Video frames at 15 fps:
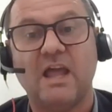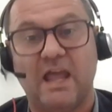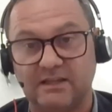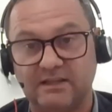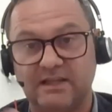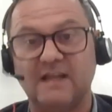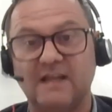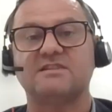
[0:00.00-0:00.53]

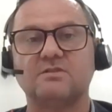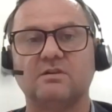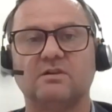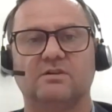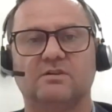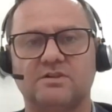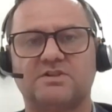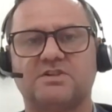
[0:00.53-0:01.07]
And that
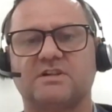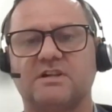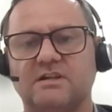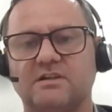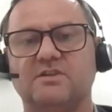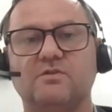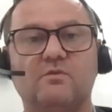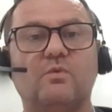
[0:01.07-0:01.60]

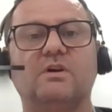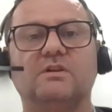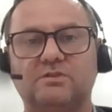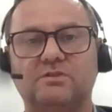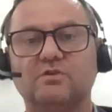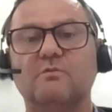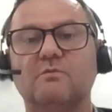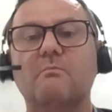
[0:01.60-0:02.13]
solution you
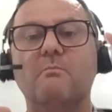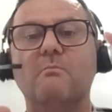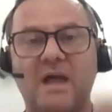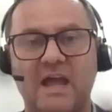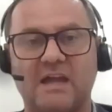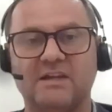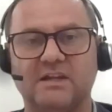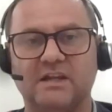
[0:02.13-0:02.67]
want to
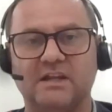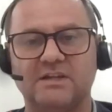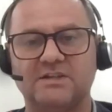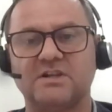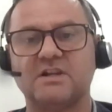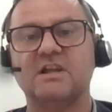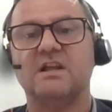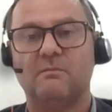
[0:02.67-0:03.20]

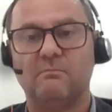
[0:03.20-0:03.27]
manage